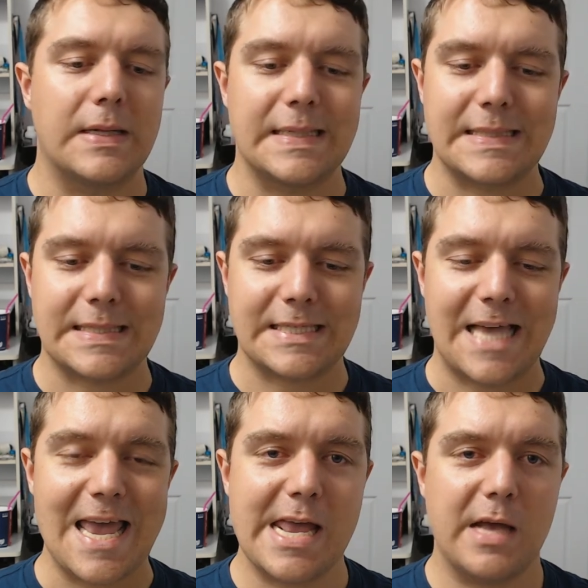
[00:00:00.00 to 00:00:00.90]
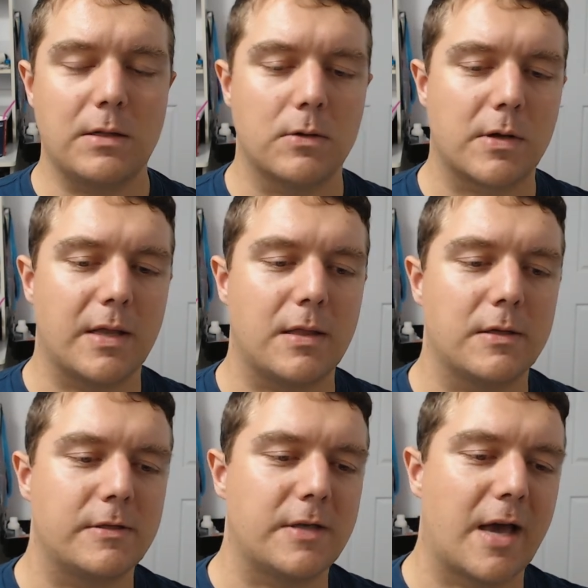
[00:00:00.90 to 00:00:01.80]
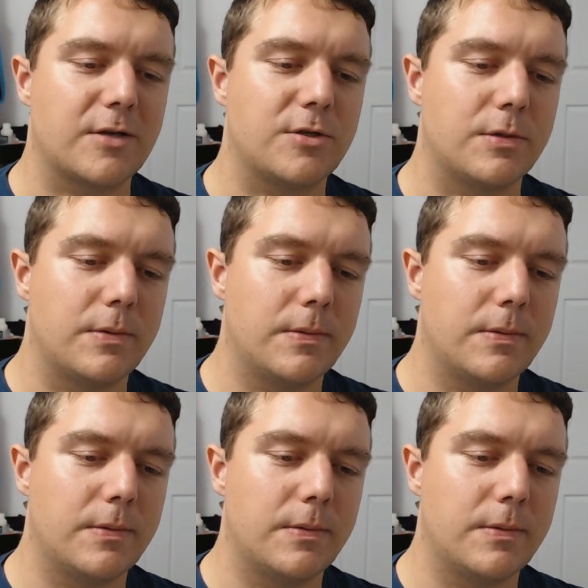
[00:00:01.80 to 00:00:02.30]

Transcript: Let's take a look at this in action.